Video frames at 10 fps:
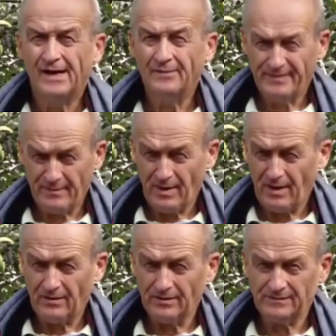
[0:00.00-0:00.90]
helped
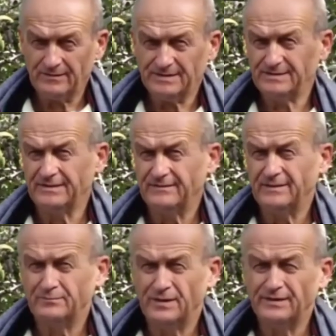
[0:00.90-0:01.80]
them out with
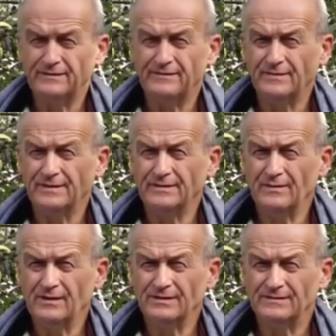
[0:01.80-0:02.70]
giving money for a
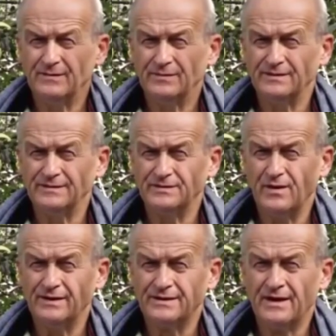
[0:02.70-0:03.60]
new house for brother
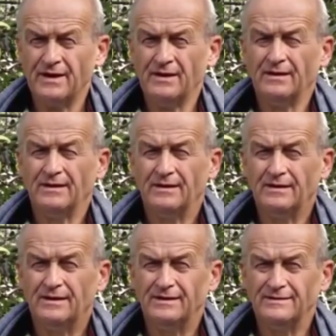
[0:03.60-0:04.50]
George,
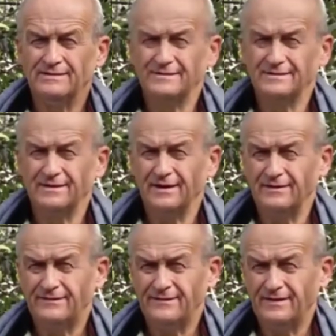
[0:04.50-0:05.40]
and
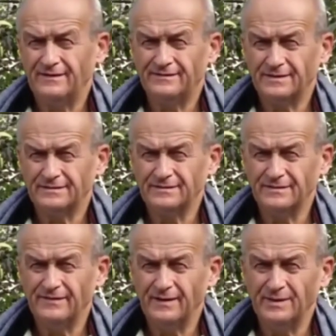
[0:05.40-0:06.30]
gave livestock
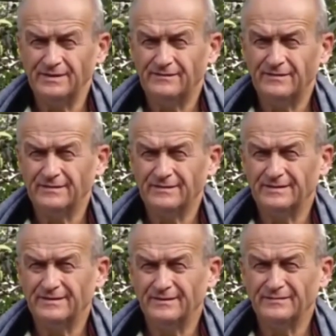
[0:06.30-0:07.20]
to the family
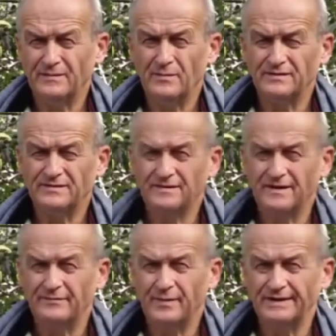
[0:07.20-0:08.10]
for giving them better
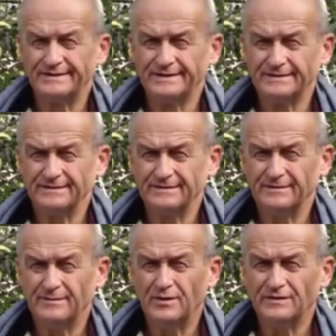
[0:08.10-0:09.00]
life base.
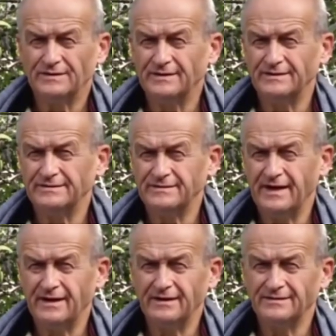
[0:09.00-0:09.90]
I bought a
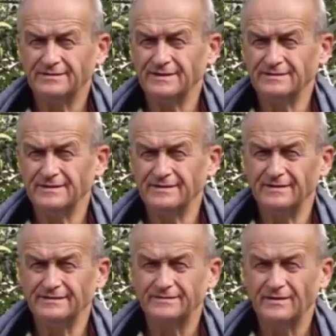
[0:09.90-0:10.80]
tank so that
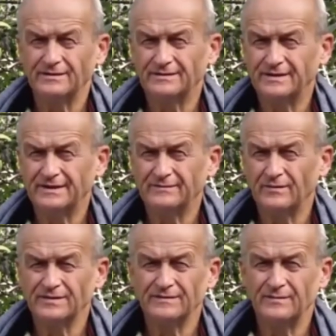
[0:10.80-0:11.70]
they did not take
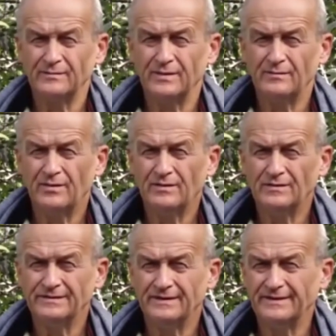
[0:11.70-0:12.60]
water from the
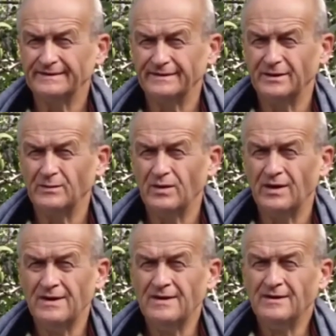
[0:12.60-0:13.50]
borehole direct
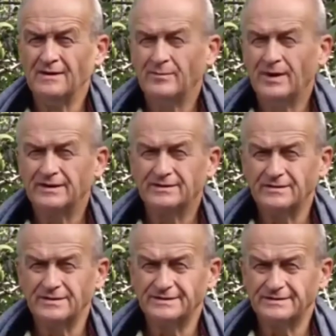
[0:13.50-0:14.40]
anymore,
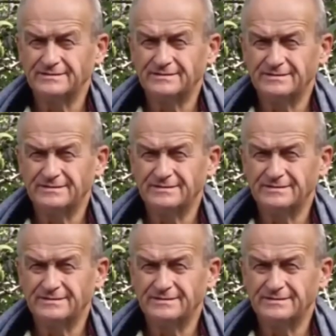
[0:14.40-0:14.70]
but could